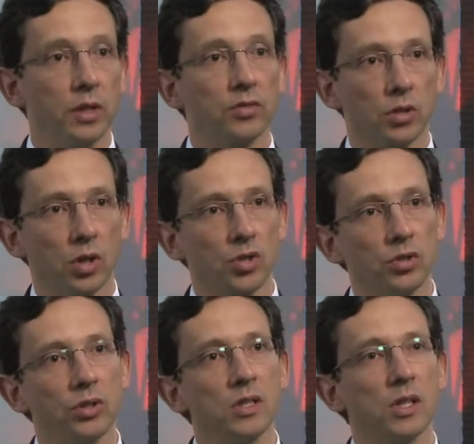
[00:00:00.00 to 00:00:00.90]

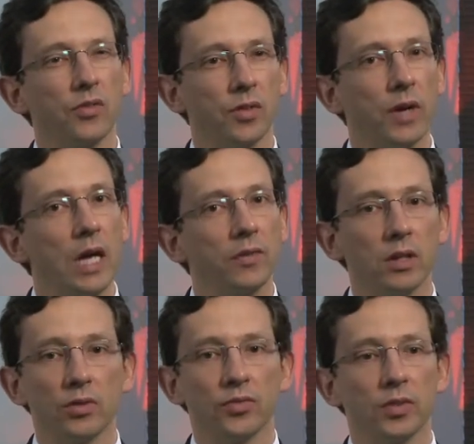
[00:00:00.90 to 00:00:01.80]
introduction, there is a
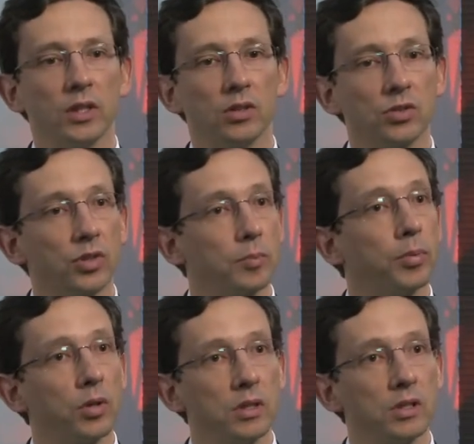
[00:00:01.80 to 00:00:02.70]
revival of industrial
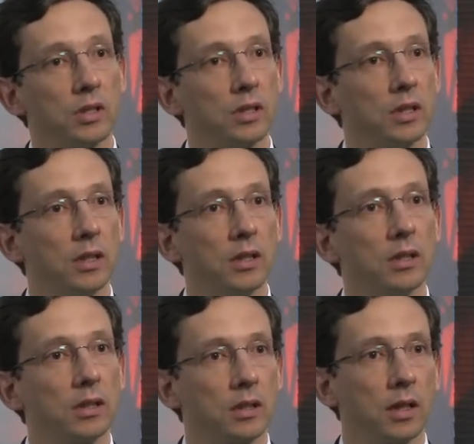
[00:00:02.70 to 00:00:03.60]
policy
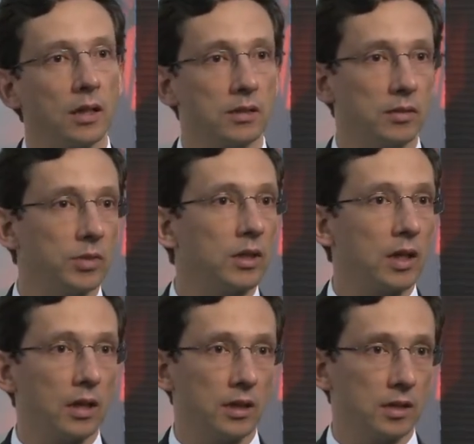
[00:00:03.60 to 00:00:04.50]
in Latin
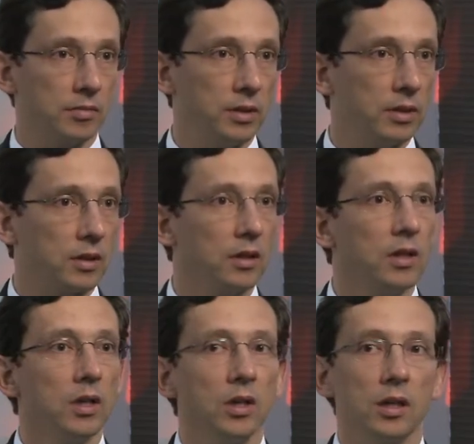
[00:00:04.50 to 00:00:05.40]
America and the Caribbean.
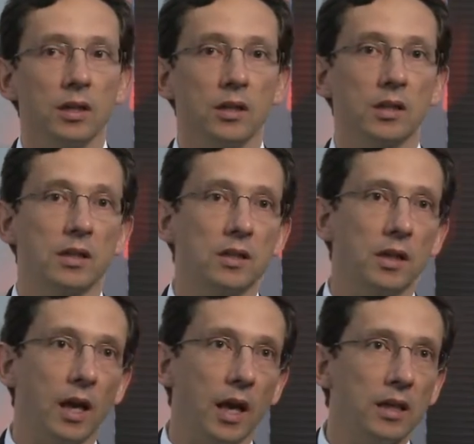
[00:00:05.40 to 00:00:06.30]
In the
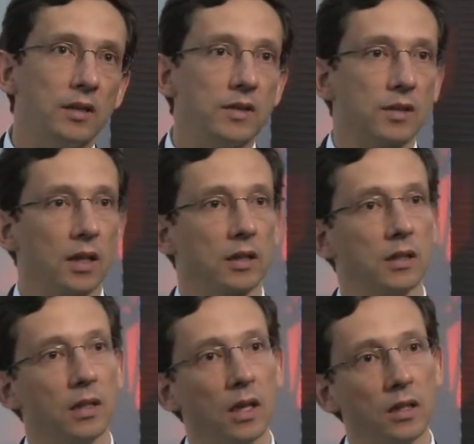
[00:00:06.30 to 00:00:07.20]
80s and the
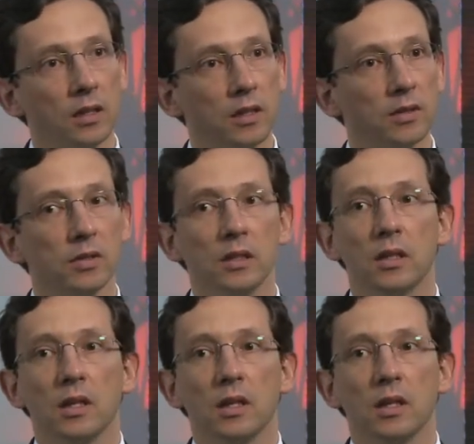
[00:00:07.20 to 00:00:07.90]
90s,